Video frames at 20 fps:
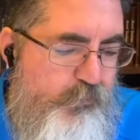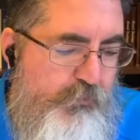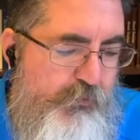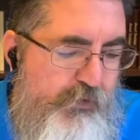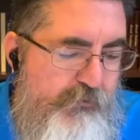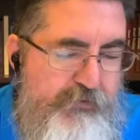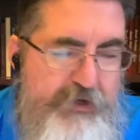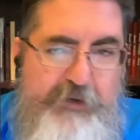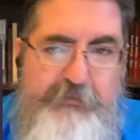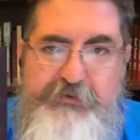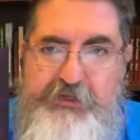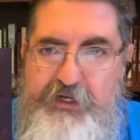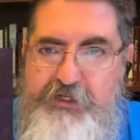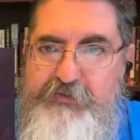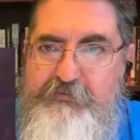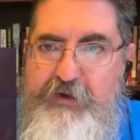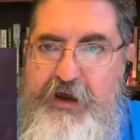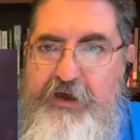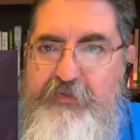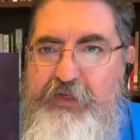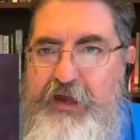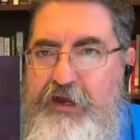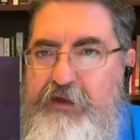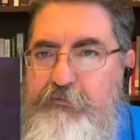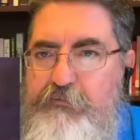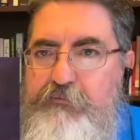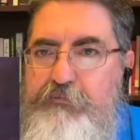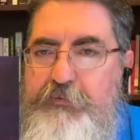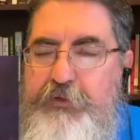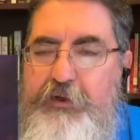ribs in its mouth, I
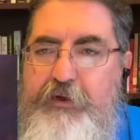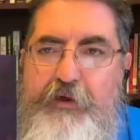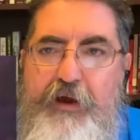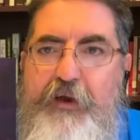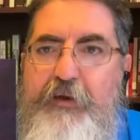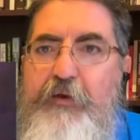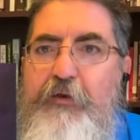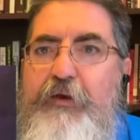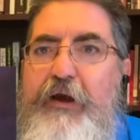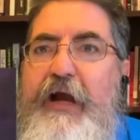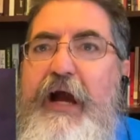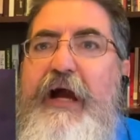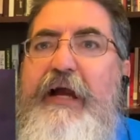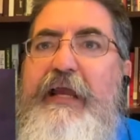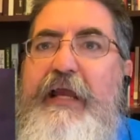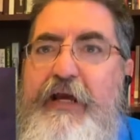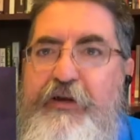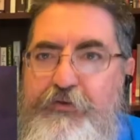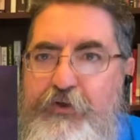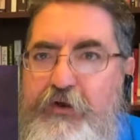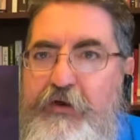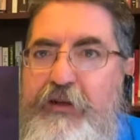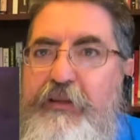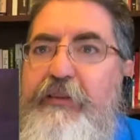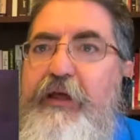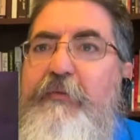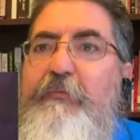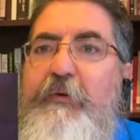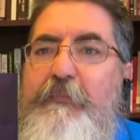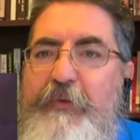can't draw
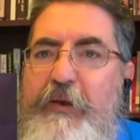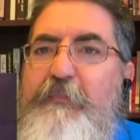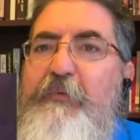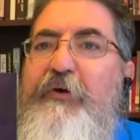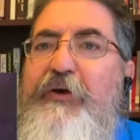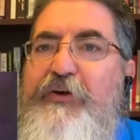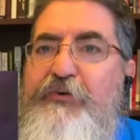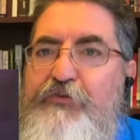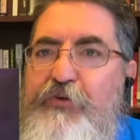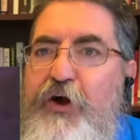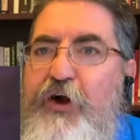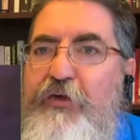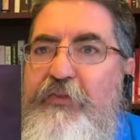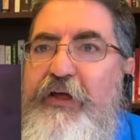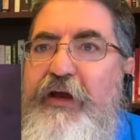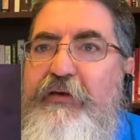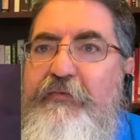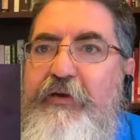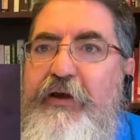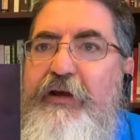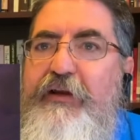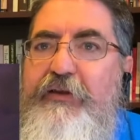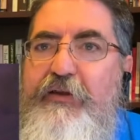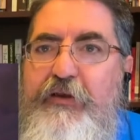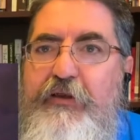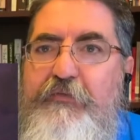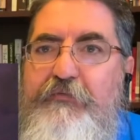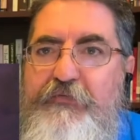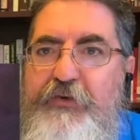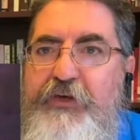anything, but people can draw that, right? You
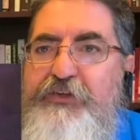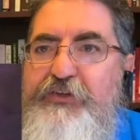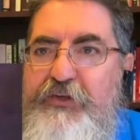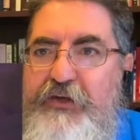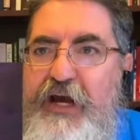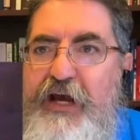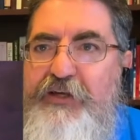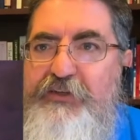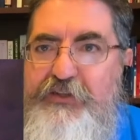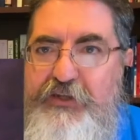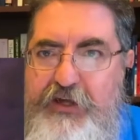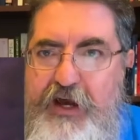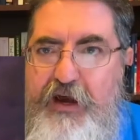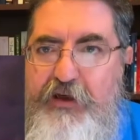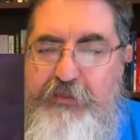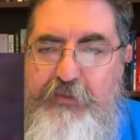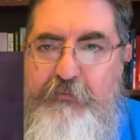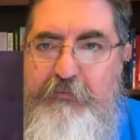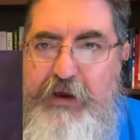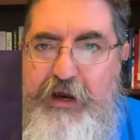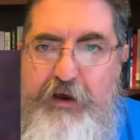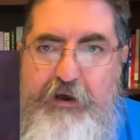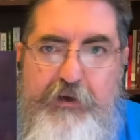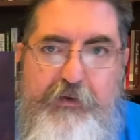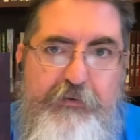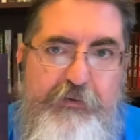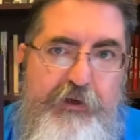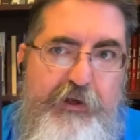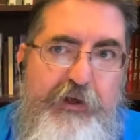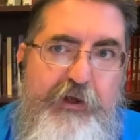can visualize the
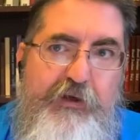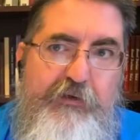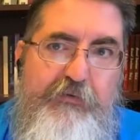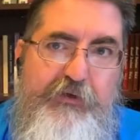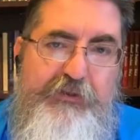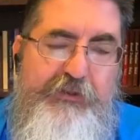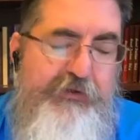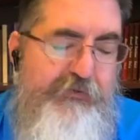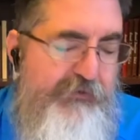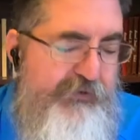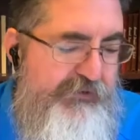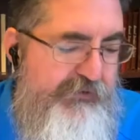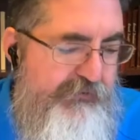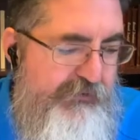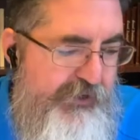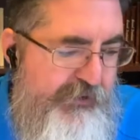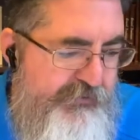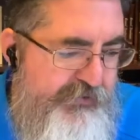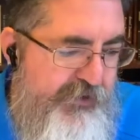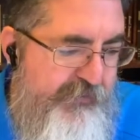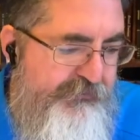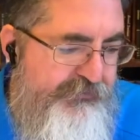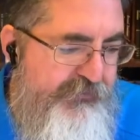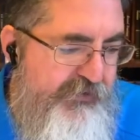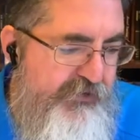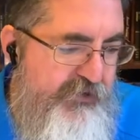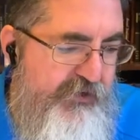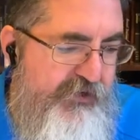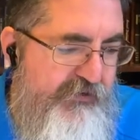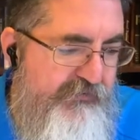bear with the ribs.
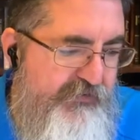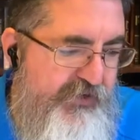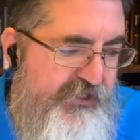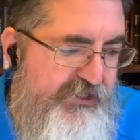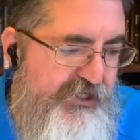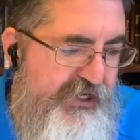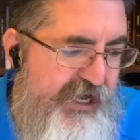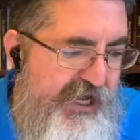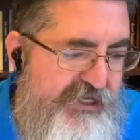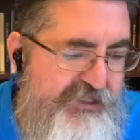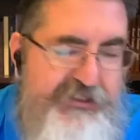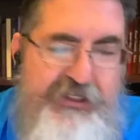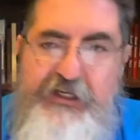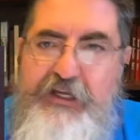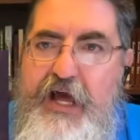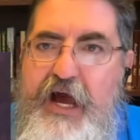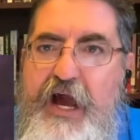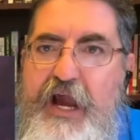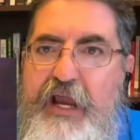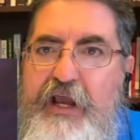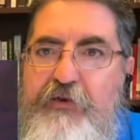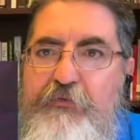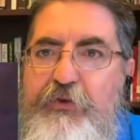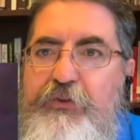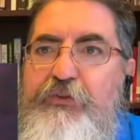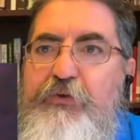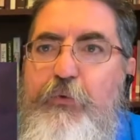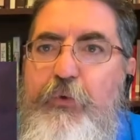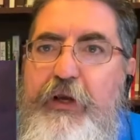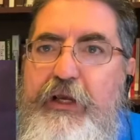You can visualize the lion
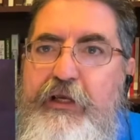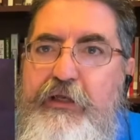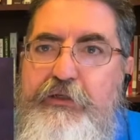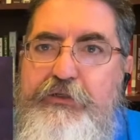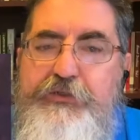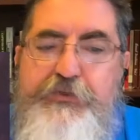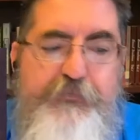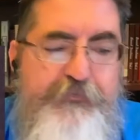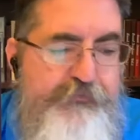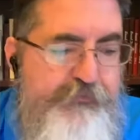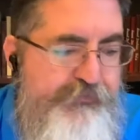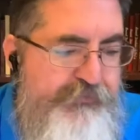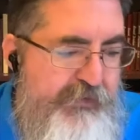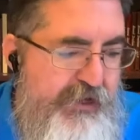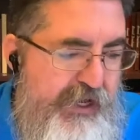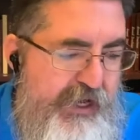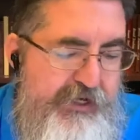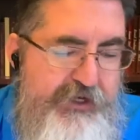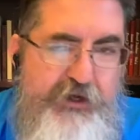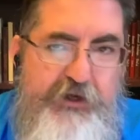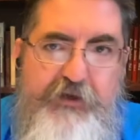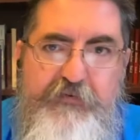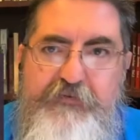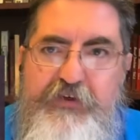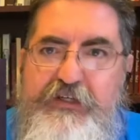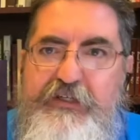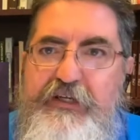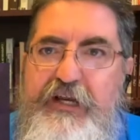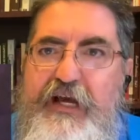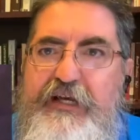with the wings, and you can
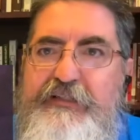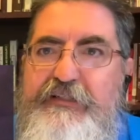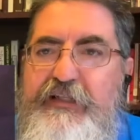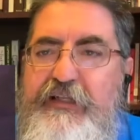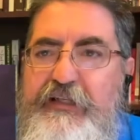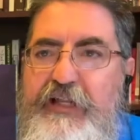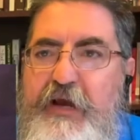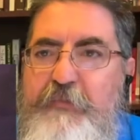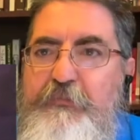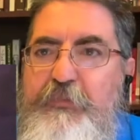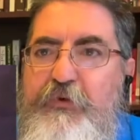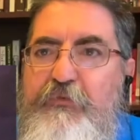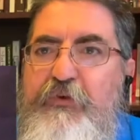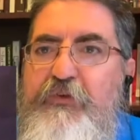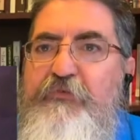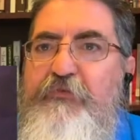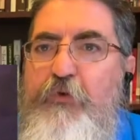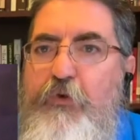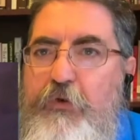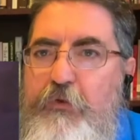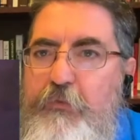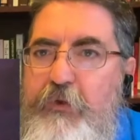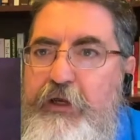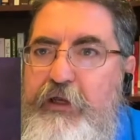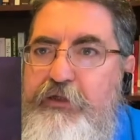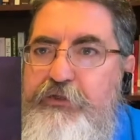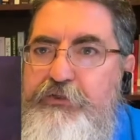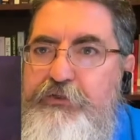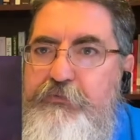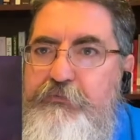visualize the leopard with 4
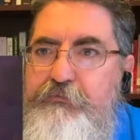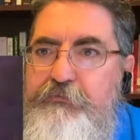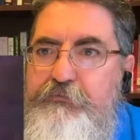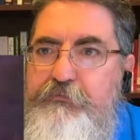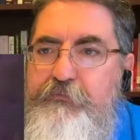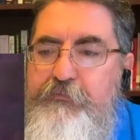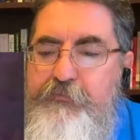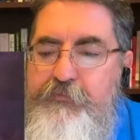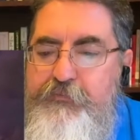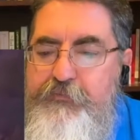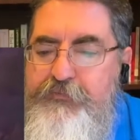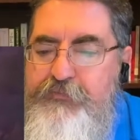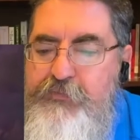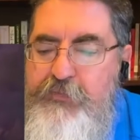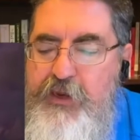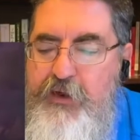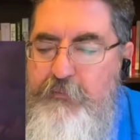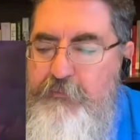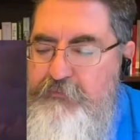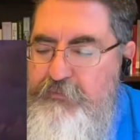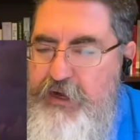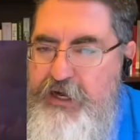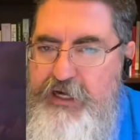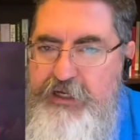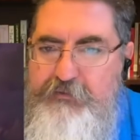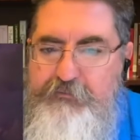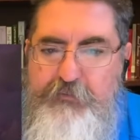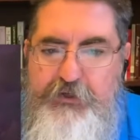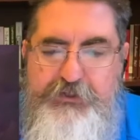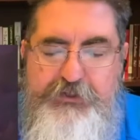wings.
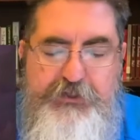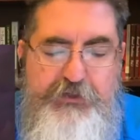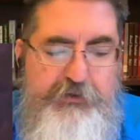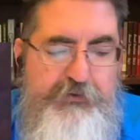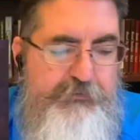But what's